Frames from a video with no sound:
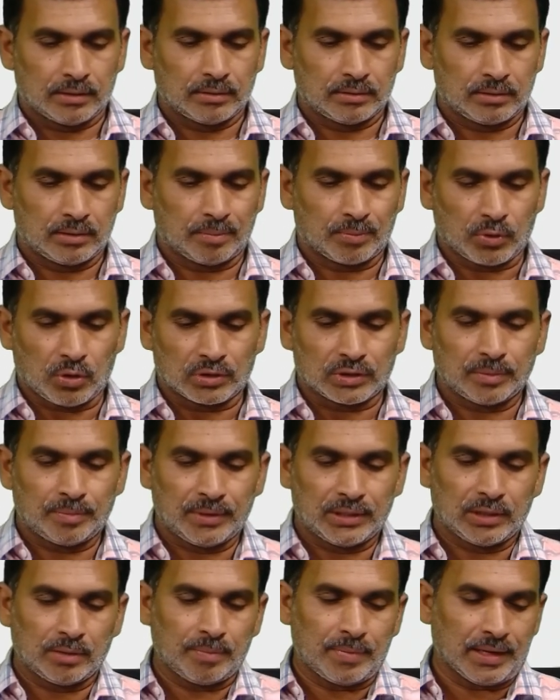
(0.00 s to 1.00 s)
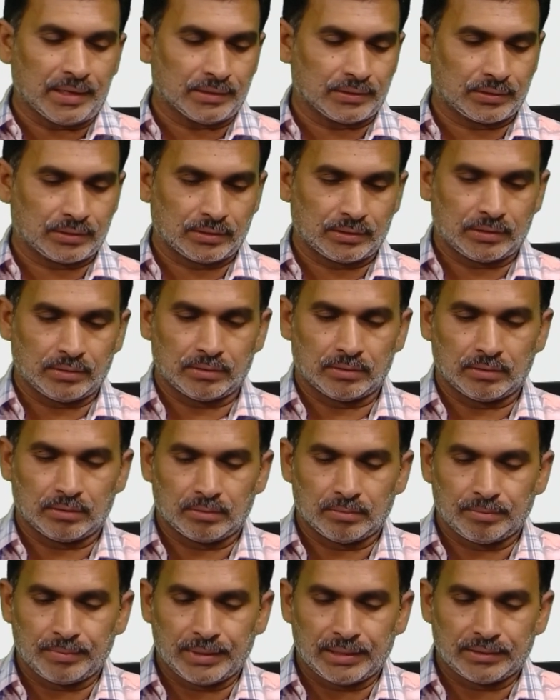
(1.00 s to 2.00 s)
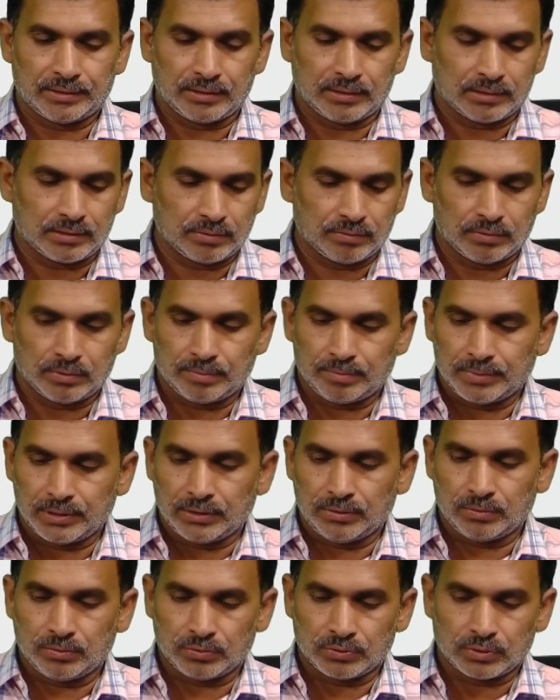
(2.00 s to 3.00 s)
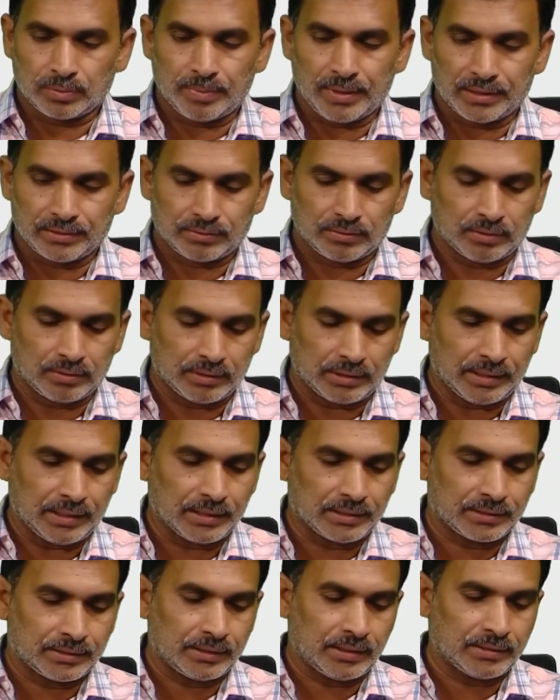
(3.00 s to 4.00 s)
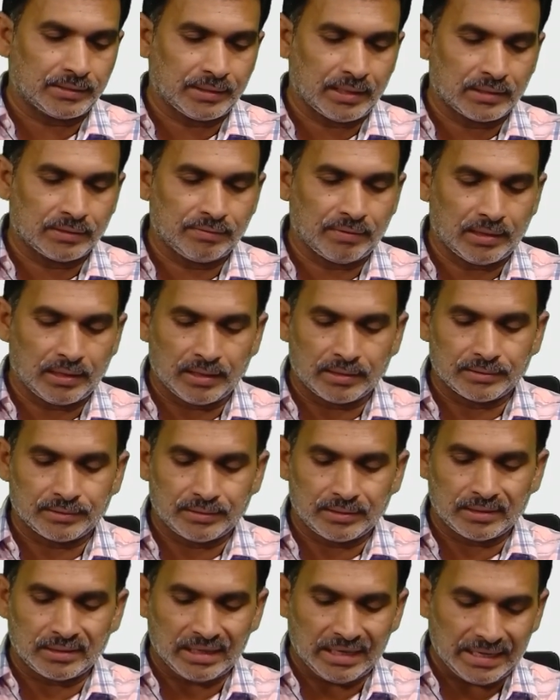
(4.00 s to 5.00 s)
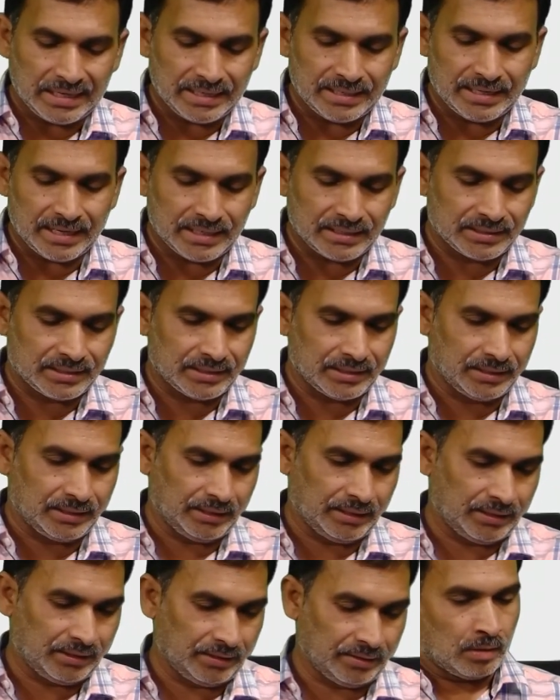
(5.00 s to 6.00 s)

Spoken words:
proximity-based methods would be used based on the distance as well as the density here.